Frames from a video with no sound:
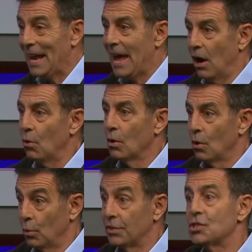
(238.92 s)
now,
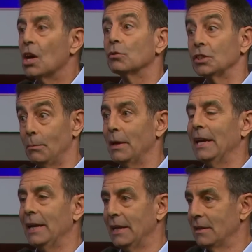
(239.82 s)
with Chelsea
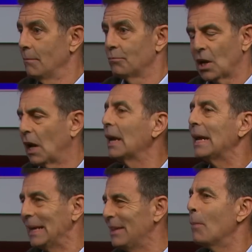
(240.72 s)
being in
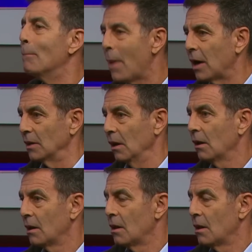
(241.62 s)
clearly the muddle